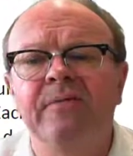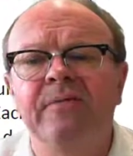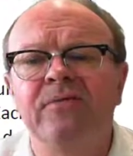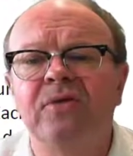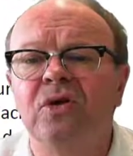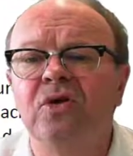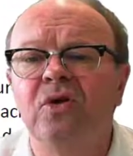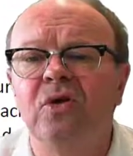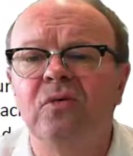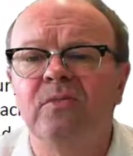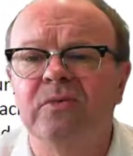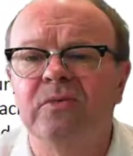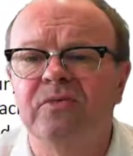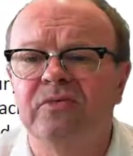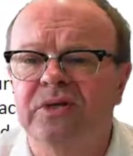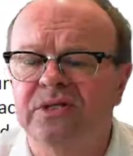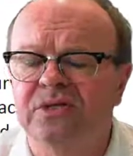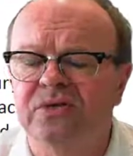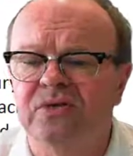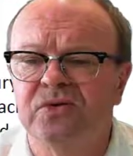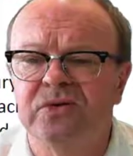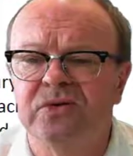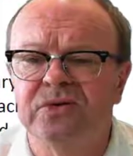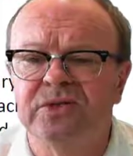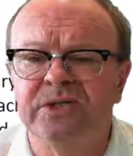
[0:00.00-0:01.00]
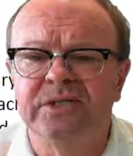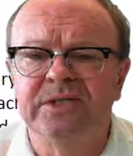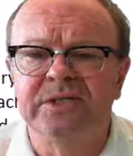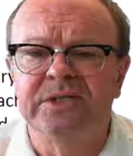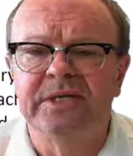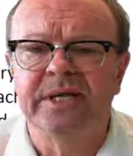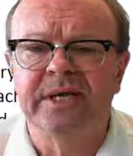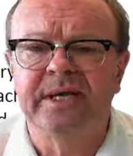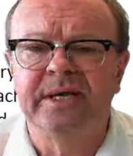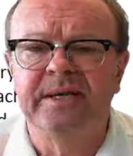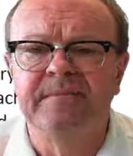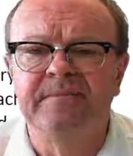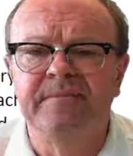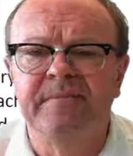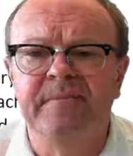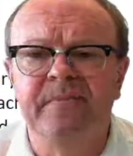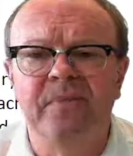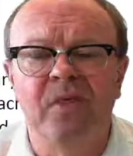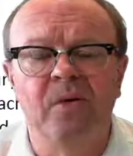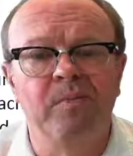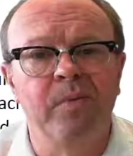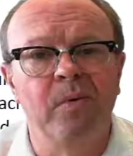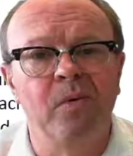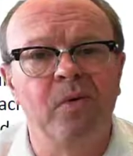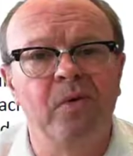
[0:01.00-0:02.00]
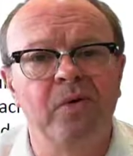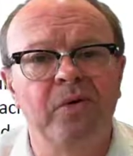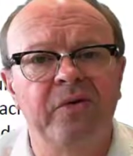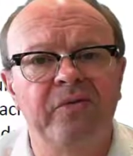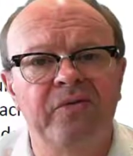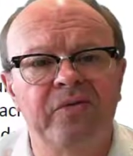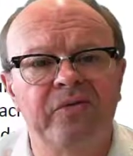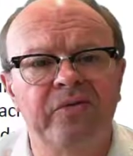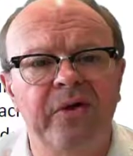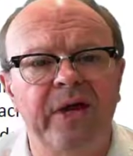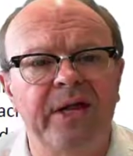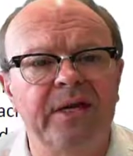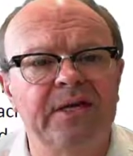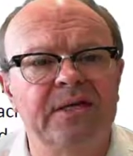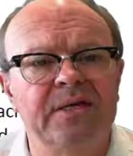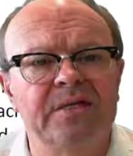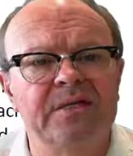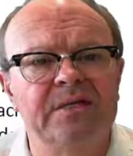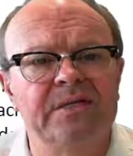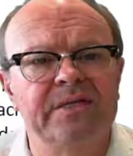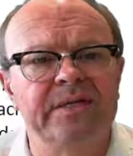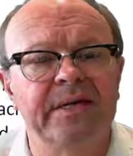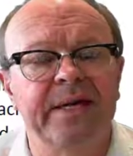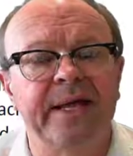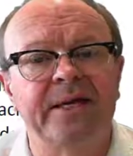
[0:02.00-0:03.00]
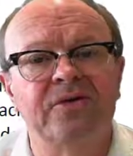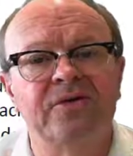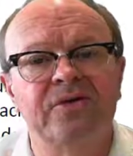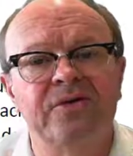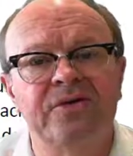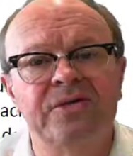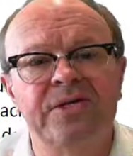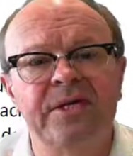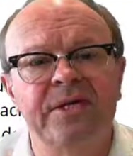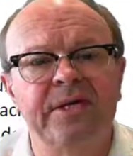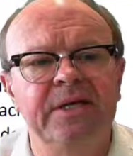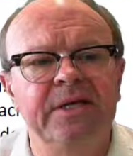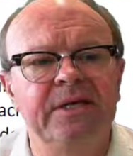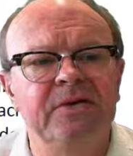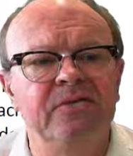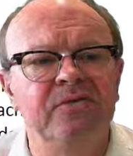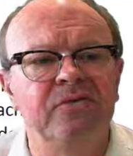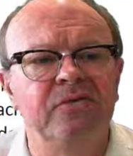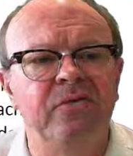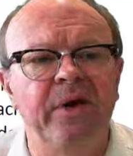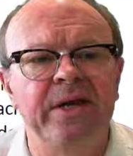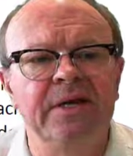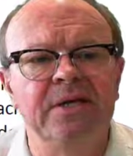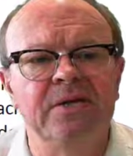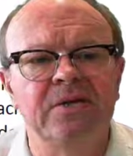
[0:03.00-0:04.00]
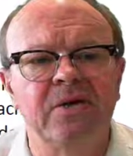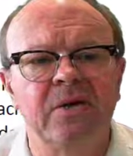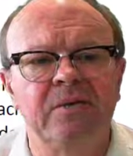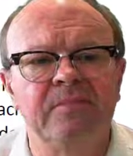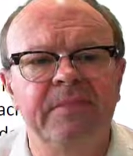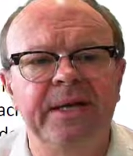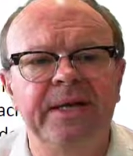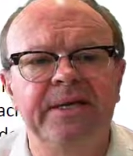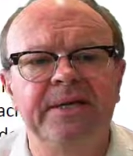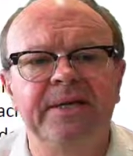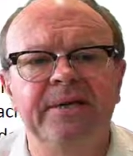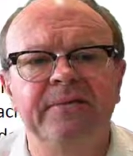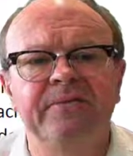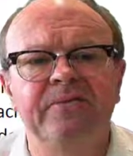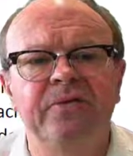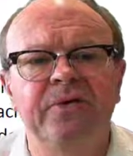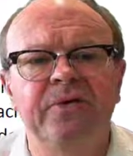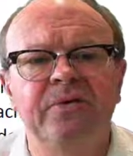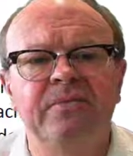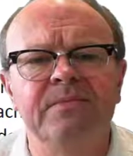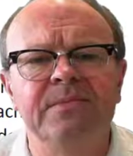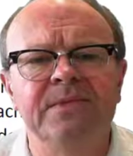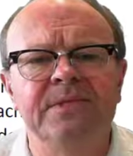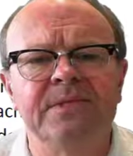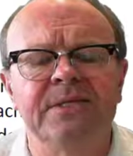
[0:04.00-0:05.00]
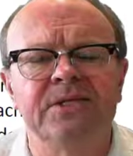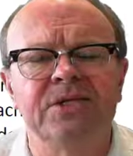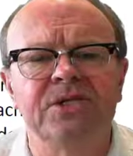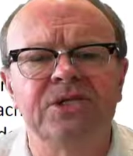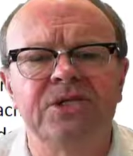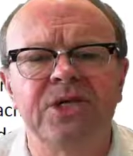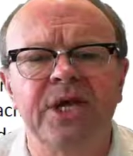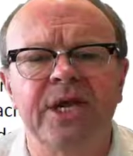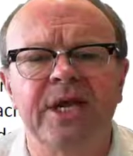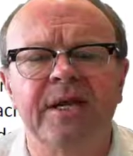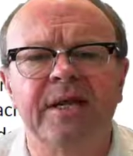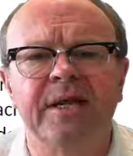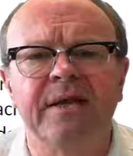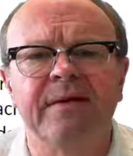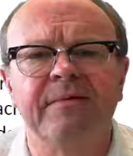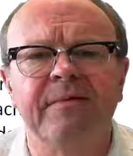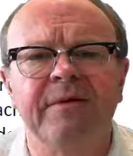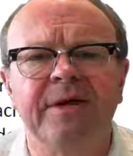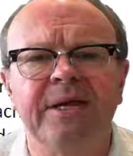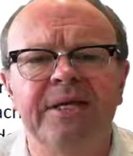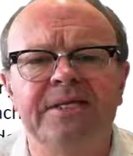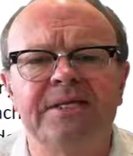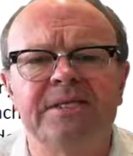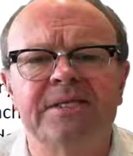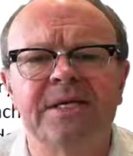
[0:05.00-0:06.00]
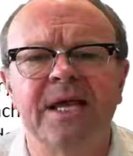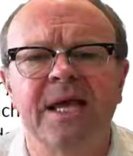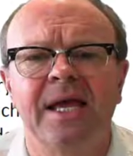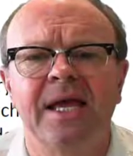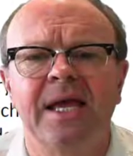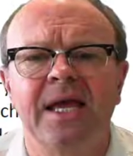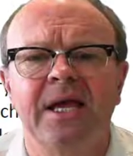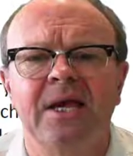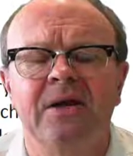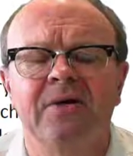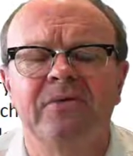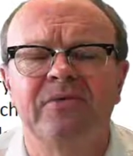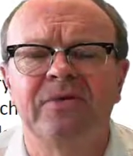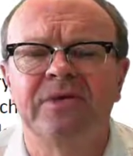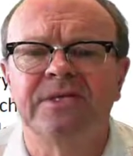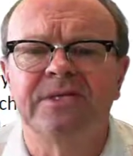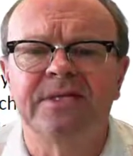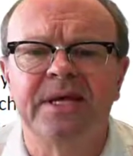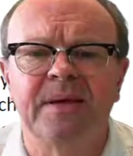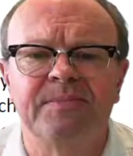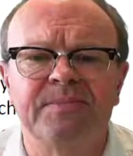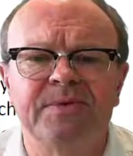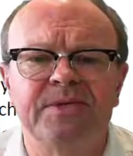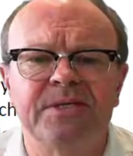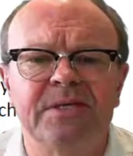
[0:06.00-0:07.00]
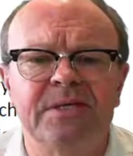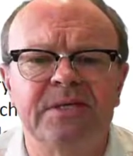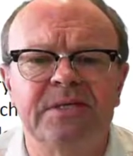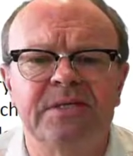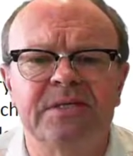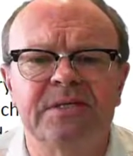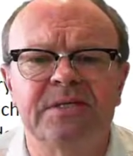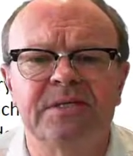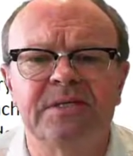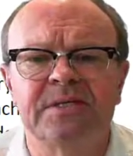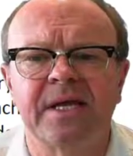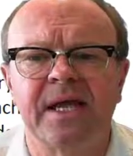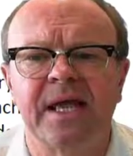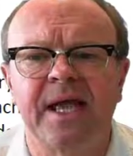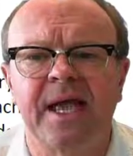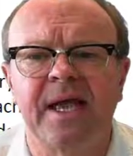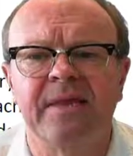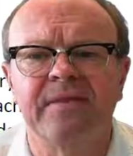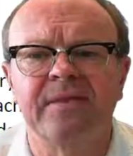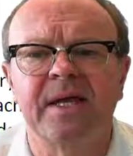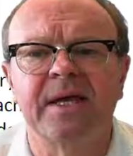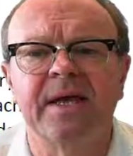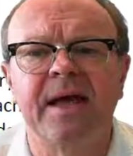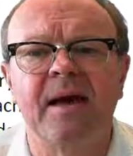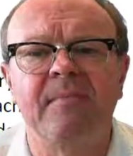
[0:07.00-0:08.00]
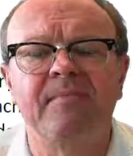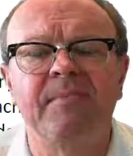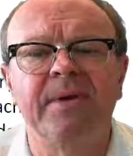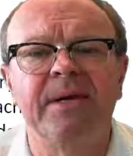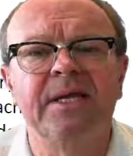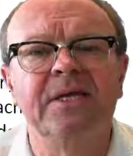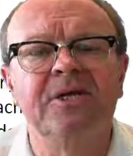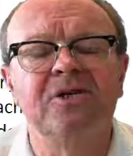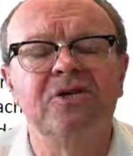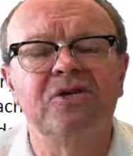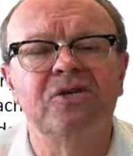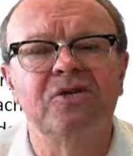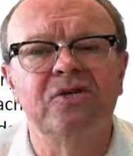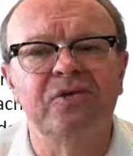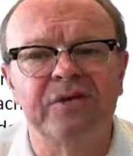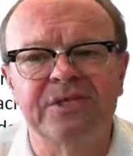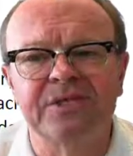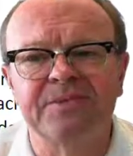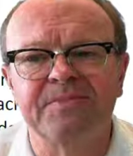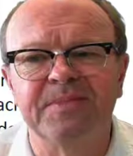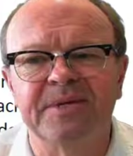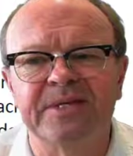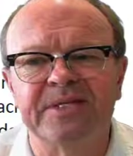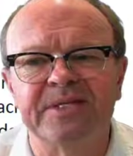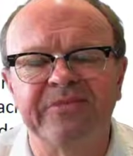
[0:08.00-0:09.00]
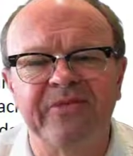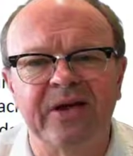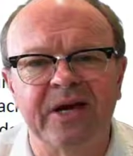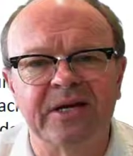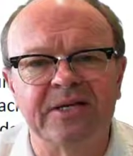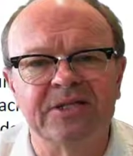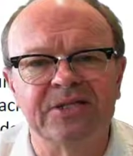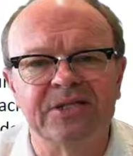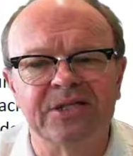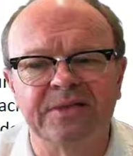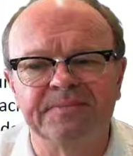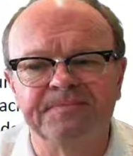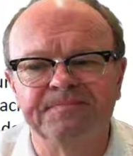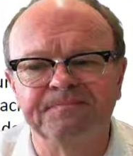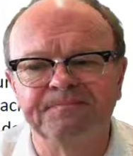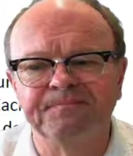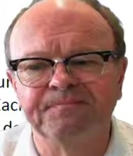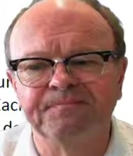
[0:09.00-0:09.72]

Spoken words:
the human resources team, the board of directors, electricity, rent on meeting rooms and shared areas, receptionists, and the company Christmas function.